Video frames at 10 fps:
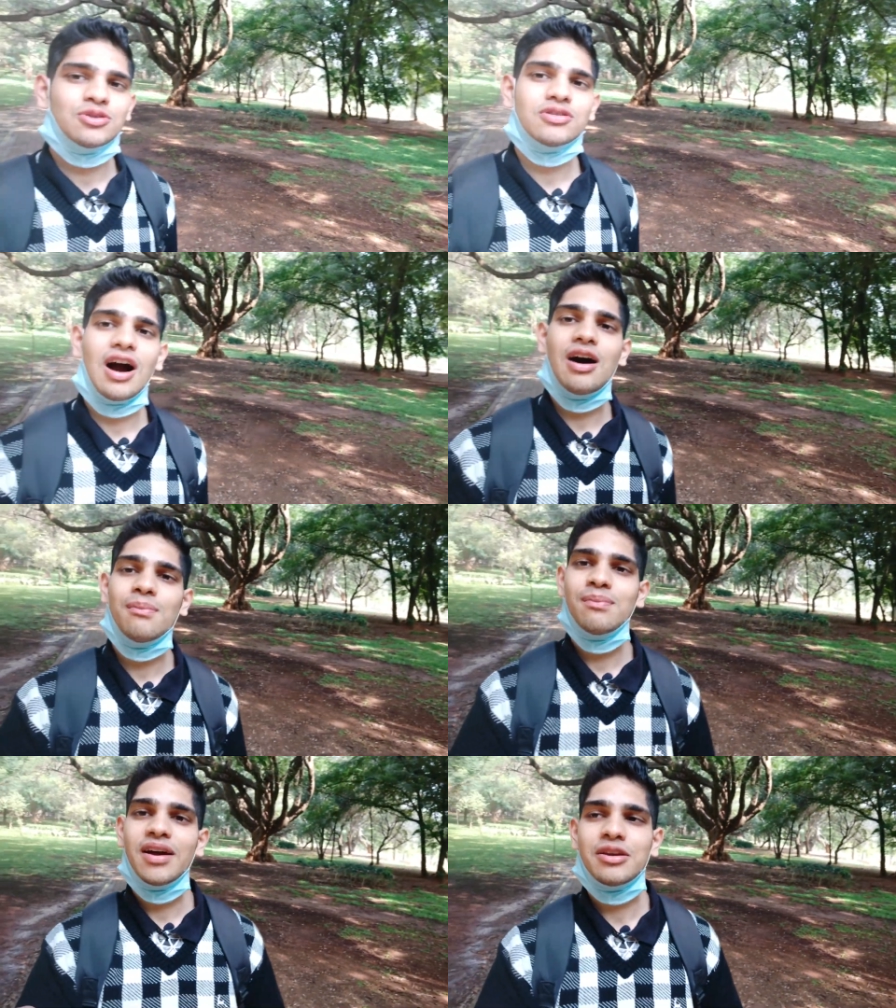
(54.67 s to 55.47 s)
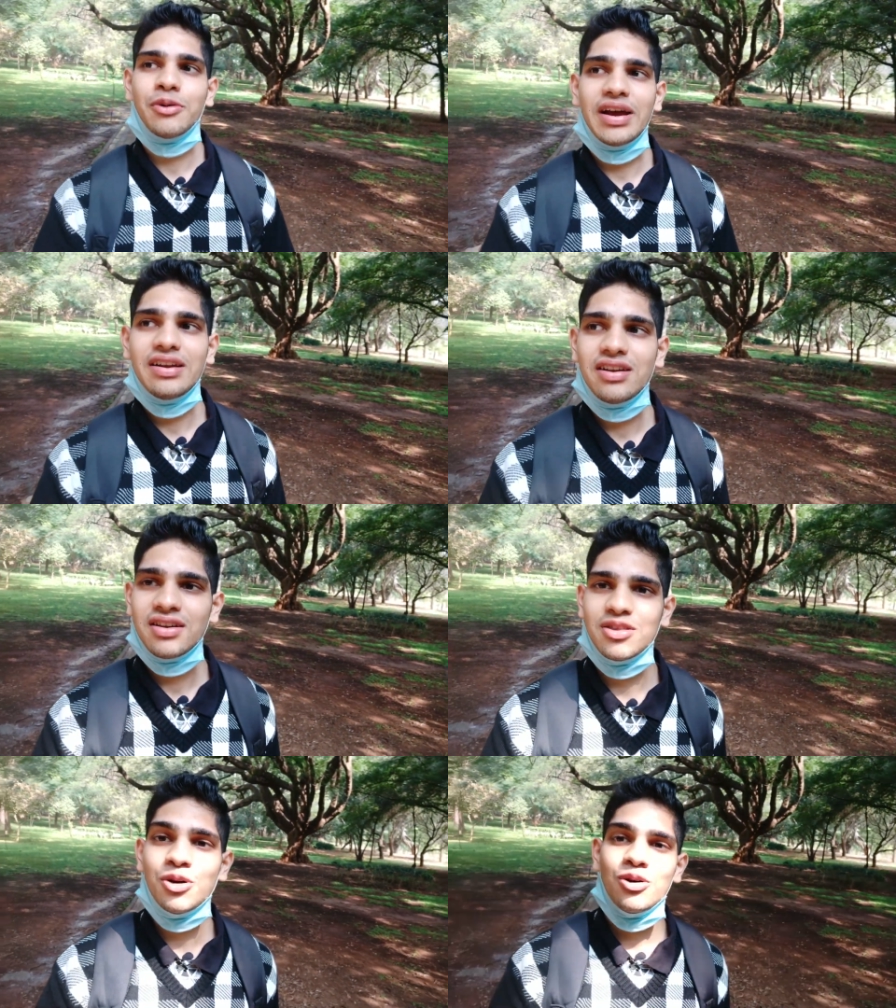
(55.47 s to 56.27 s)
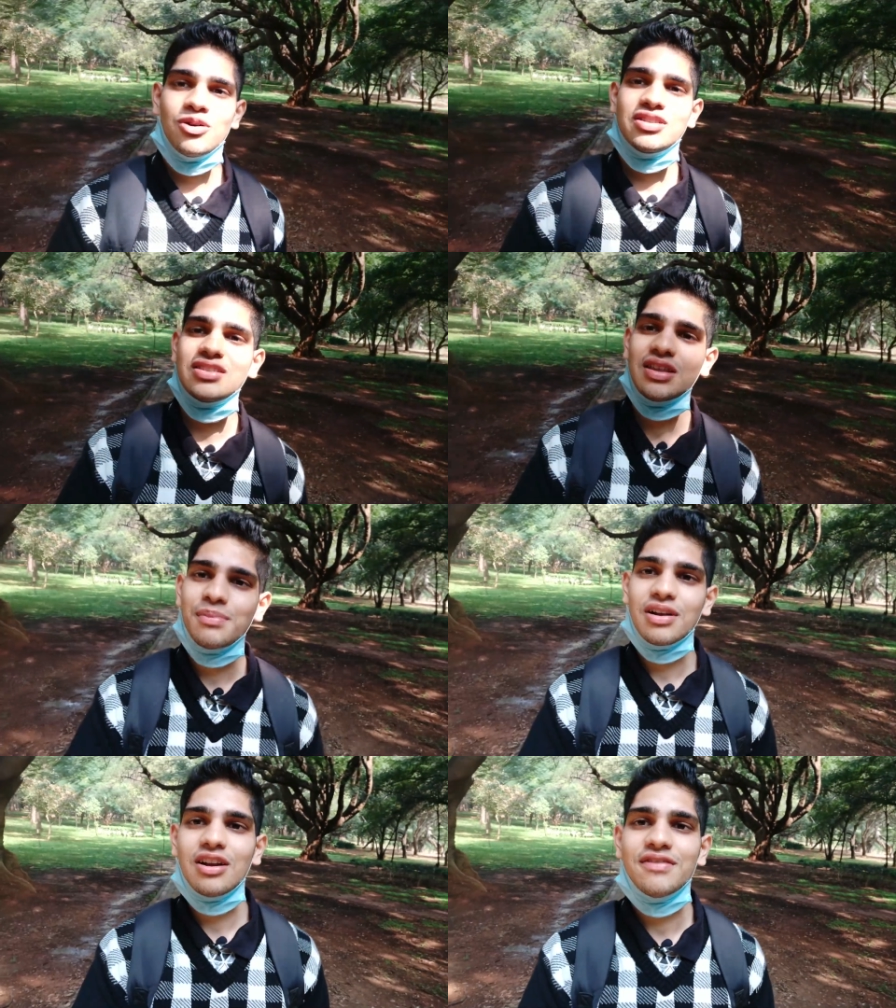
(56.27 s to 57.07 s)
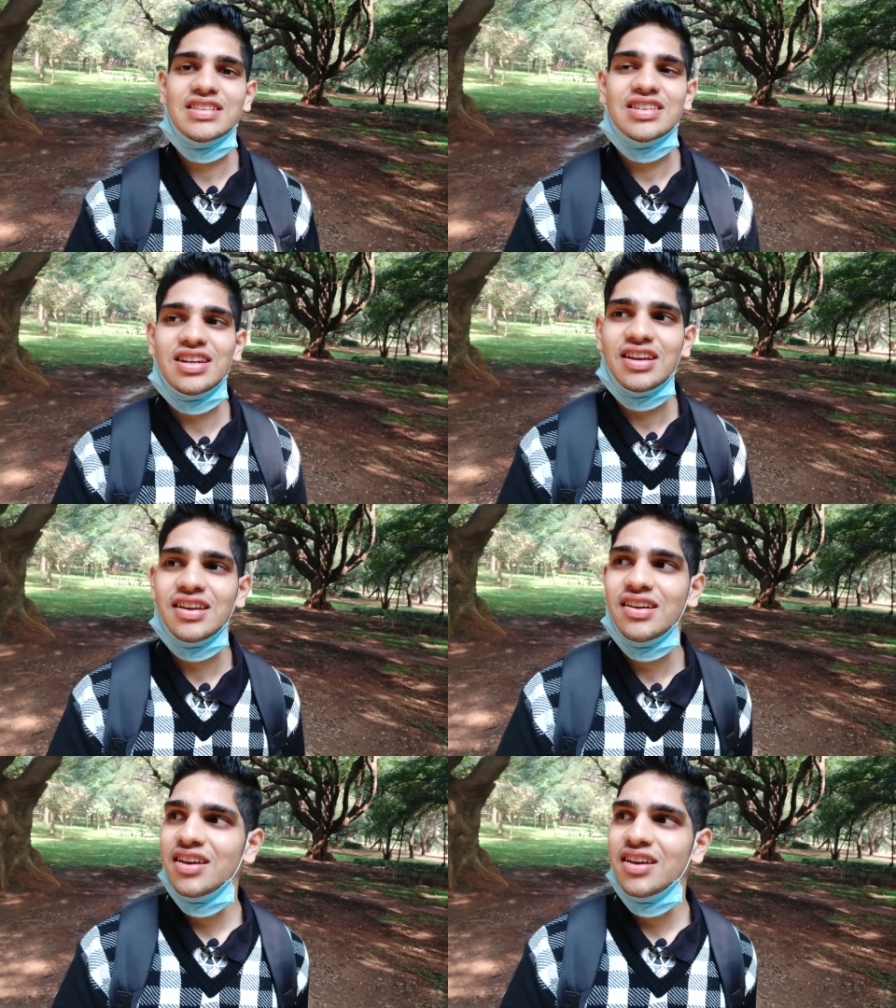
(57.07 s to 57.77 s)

so calm and quiet, though it's in the middle of the city.